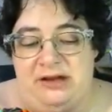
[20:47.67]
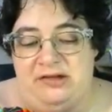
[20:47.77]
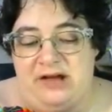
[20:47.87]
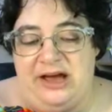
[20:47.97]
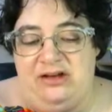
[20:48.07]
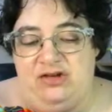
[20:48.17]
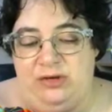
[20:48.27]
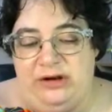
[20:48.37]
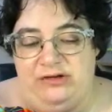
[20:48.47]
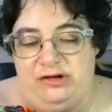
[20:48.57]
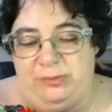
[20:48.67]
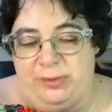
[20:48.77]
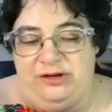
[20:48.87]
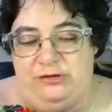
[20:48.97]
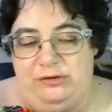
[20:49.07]
tighter joint just
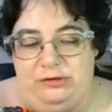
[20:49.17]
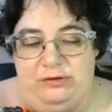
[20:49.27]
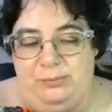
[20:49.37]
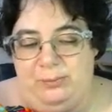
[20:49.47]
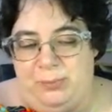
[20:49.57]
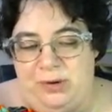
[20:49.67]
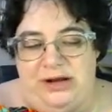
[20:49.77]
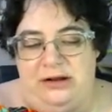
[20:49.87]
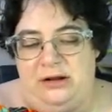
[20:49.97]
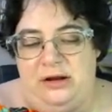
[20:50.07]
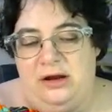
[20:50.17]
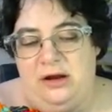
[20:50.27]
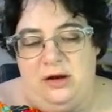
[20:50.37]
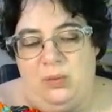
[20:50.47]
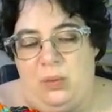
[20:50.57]
by pulling
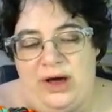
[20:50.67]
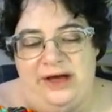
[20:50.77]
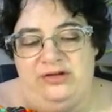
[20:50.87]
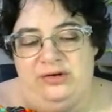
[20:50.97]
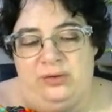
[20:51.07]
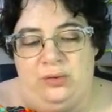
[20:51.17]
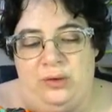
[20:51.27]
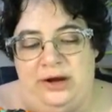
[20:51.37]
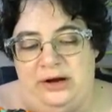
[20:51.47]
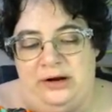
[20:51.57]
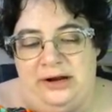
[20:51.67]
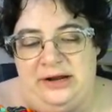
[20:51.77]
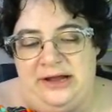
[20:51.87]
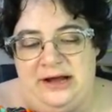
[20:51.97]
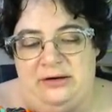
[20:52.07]
wire taut and
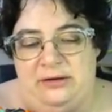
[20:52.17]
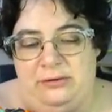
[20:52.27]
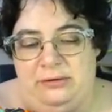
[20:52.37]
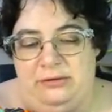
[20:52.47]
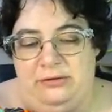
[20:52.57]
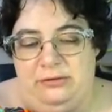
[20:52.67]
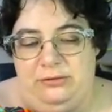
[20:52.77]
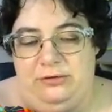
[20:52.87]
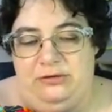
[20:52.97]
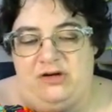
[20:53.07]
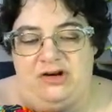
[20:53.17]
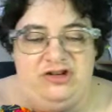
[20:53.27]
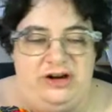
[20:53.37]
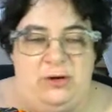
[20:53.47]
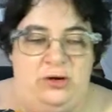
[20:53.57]
then
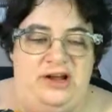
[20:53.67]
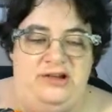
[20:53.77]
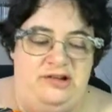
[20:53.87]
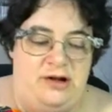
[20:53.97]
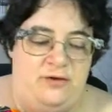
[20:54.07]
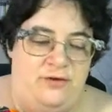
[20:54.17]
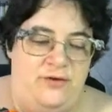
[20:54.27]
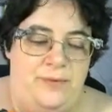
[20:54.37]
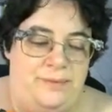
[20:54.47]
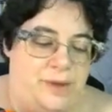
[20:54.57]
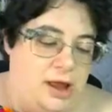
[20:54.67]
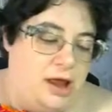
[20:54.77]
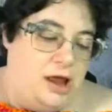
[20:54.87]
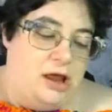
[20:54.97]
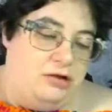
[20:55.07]
crushing it on itself.
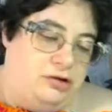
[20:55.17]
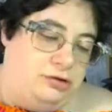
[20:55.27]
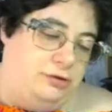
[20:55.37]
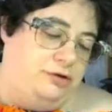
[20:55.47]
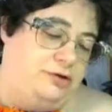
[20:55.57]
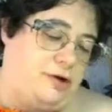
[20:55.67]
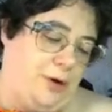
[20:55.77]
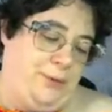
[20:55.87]
So